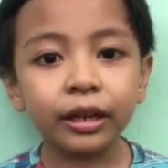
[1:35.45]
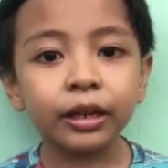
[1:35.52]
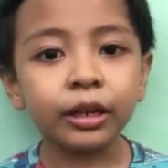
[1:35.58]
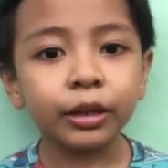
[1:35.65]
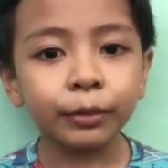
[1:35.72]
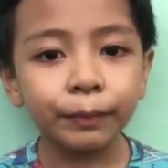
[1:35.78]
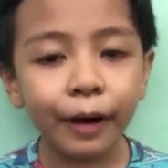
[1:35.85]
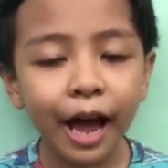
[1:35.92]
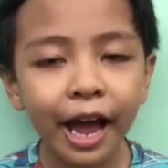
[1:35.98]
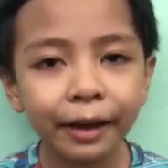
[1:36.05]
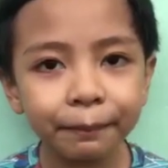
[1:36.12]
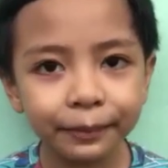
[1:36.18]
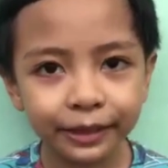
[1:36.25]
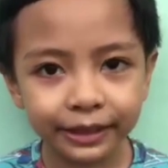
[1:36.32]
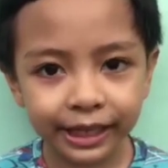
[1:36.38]
Goodbye,
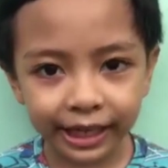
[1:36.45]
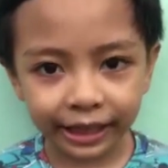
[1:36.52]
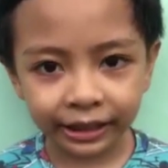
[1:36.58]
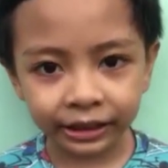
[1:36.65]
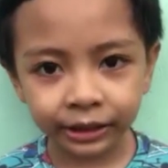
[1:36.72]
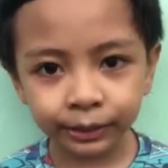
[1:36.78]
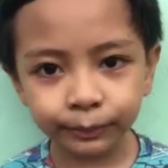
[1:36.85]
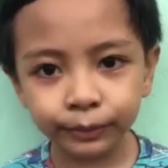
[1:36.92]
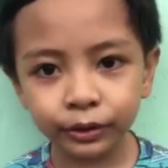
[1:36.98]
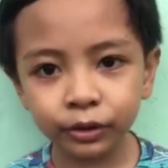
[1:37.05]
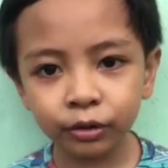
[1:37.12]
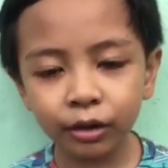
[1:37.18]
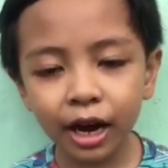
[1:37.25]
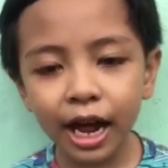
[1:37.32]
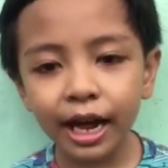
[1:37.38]
please like and
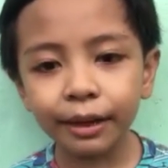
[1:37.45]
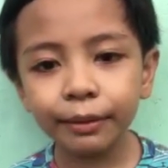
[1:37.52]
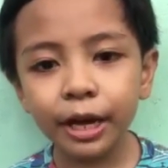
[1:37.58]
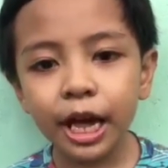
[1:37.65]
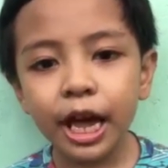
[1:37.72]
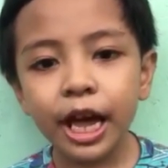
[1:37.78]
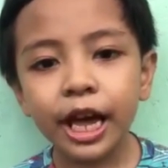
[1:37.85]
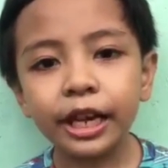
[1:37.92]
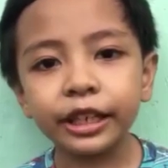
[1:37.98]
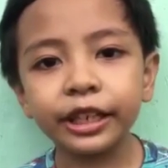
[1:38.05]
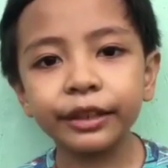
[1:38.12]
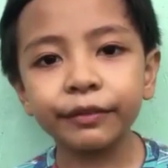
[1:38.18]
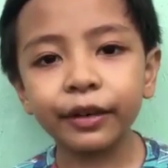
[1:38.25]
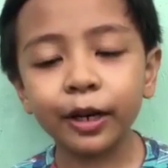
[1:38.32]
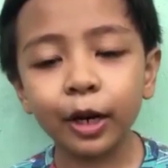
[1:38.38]
subscribe and
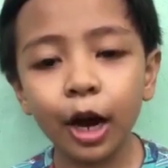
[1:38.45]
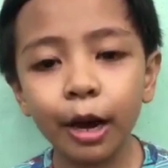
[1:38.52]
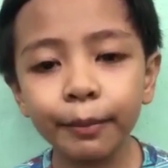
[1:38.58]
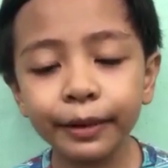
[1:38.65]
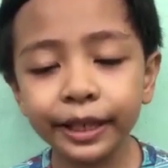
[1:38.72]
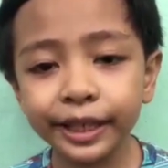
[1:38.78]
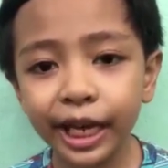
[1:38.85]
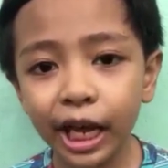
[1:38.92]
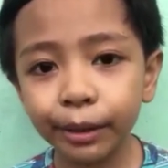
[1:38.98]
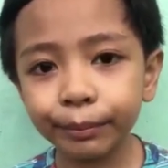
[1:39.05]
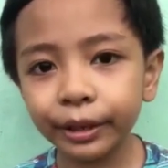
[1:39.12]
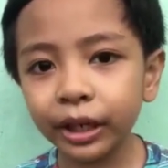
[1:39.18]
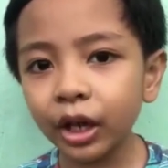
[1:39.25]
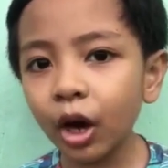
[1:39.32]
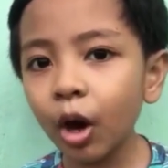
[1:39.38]
leave a comment down
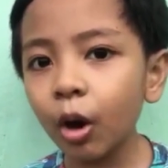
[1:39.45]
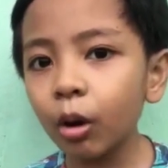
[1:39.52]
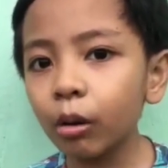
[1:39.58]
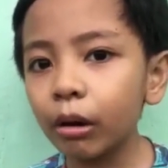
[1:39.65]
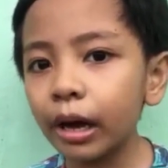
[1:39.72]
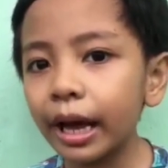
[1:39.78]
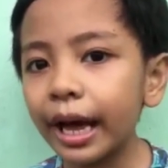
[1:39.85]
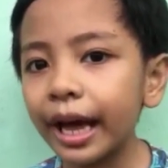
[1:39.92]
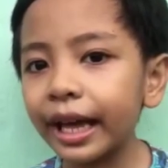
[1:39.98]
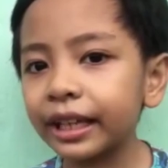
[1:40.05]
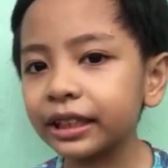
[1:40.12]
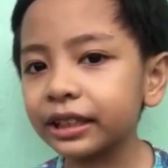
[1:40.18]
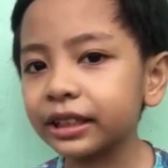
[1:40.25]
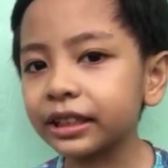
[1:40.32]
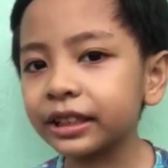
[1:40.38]
below
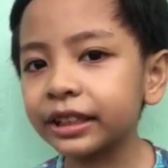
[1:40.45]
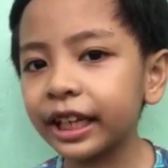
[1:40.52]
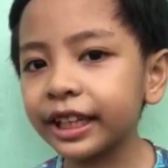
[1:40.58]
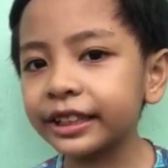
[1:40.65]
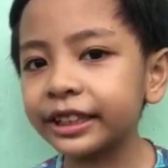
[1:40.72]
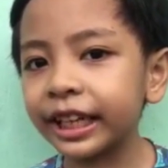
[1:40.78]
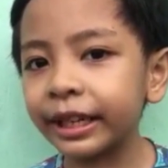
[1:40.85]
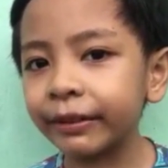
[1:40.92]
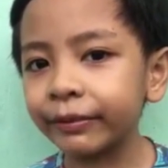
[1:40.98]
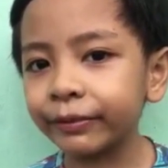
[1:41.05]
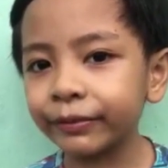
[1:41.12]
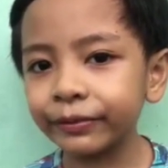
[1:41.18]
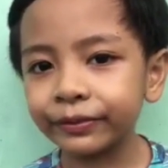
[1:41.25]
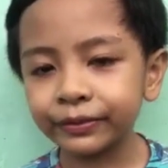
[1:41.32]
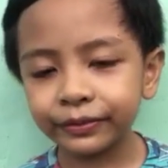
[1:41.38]
and stay safe.
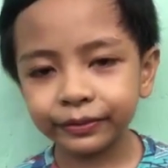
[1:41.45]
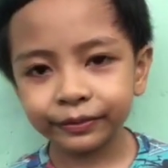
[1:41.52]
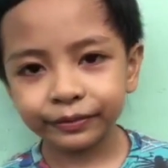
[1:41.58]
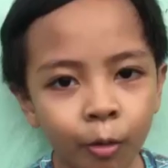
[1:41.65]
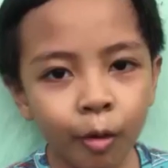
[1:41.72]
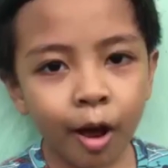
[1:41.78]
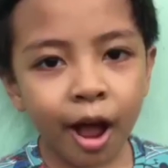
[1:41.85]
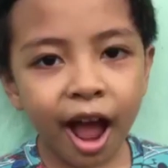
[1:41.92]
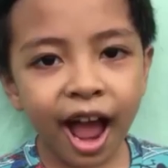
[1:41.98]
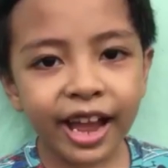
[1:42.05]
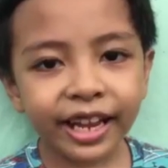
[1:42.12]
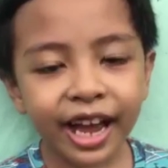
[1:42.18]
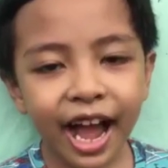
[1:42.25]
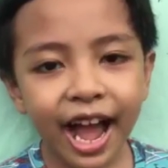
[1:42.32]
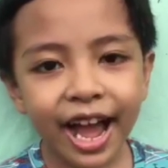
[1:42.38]

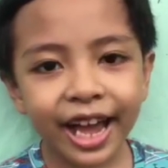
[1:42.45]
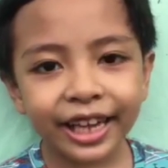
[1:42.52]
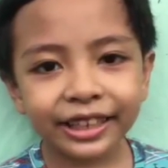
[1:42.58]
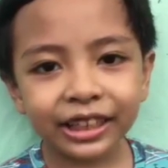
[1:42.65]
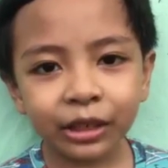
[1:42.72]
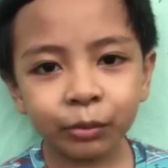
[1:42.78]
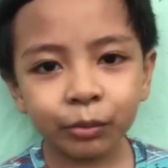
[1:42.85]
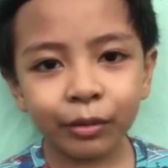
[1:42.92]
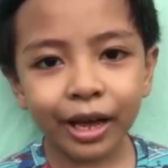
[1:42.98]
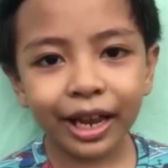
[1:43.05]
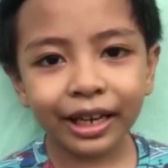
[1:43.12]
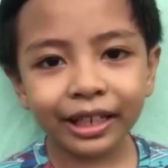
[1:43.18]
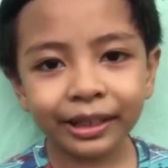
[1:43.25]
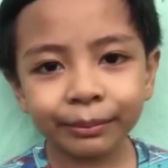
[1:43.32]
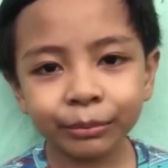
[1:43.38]
Hi guys, and
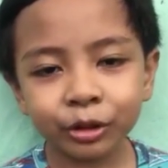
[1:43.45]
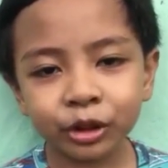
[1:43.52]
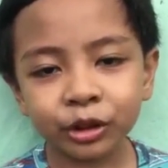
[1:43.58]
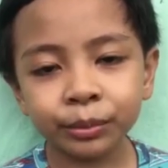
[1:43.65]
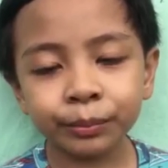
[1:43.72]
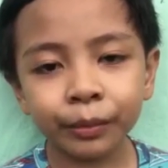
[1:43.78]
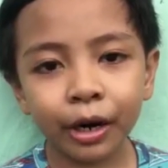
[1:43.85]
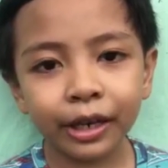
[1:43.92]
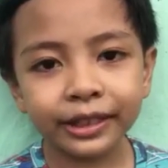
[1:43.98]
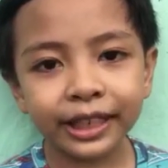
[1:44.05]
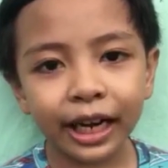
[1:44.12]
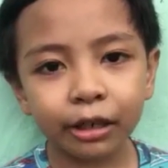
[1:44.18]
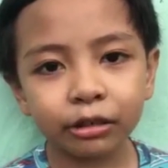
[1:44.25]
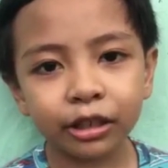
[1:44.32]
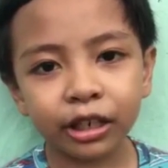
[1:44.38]
welcome to Smart
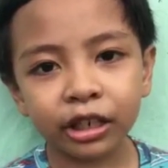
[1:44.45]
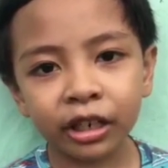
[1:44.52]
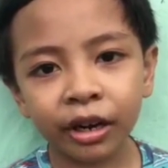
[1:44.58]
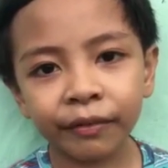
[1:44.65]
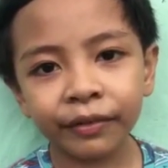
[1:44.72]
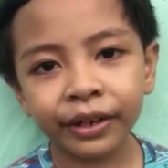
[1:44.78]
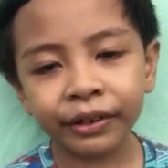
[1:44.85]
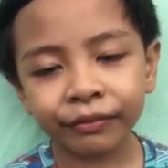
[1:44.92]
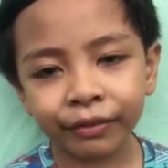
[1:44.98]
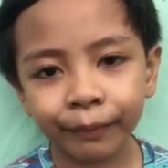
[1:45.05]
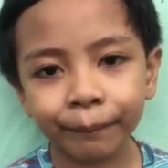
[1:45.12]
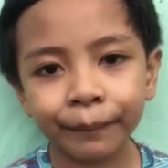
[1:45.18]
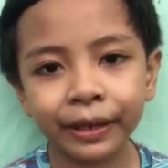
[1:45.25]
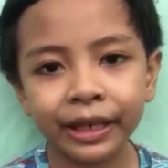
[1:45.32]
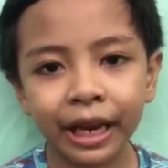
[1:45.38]
Jars Recovering
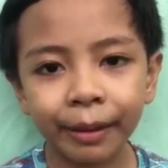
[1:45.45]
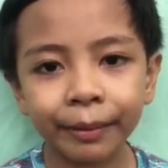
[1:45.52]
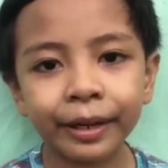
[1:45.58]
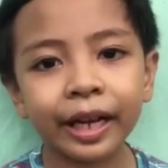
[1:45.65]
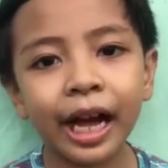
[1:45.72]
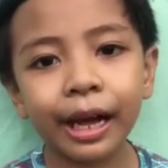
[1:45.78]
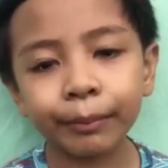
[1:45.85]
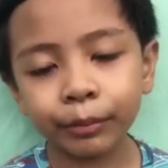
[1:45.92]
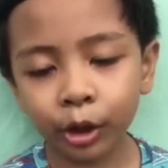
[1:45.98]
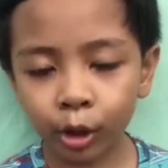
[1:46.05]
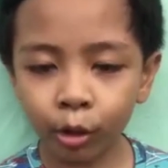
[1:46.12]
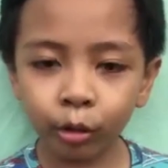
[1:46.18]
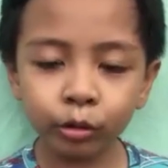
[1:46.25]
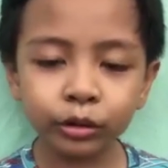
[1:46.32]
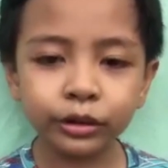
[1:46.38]
from Pandemic. I'm your
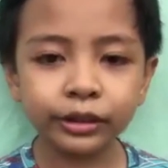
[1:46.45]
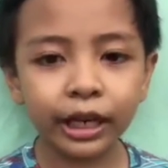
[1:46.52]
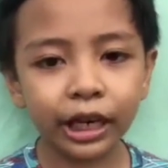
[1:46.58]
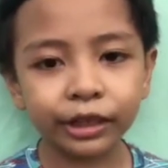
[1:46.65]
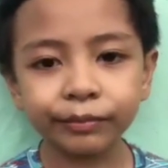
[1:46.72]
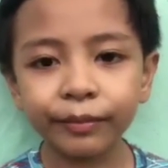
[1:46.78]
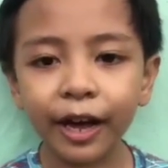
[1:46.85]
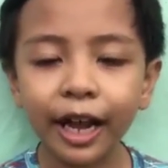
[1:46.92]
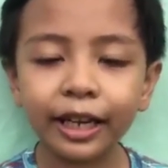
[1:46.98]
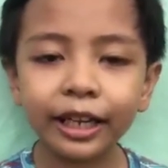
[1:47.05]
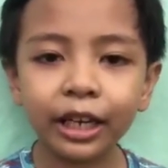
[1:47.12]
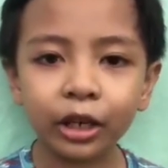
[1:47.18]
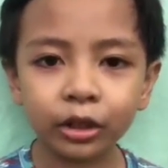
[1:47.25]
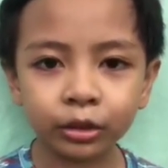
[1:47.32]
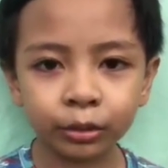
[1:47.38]
host, Jarval
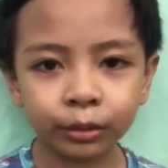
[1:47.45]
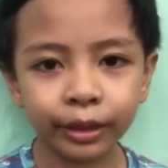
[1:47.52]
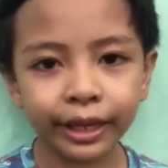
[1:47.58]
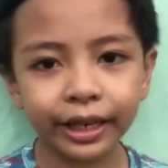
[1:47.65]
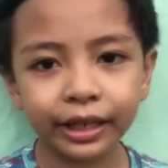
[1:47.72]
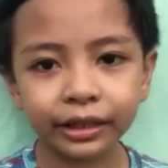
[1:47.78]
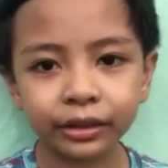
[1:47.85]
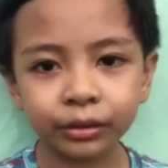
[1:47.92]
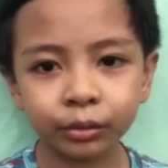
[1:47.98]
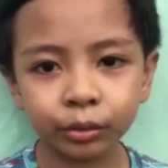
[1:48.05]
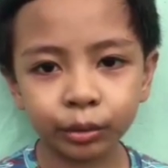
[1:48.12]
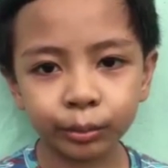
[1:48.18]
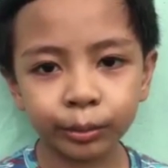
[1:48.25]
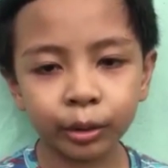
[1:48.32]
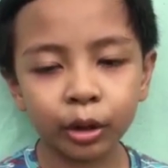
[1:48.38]
de los Reyes
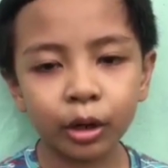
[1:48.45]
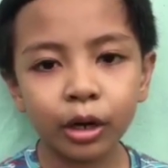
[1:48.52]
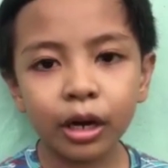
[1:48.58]
Rubio.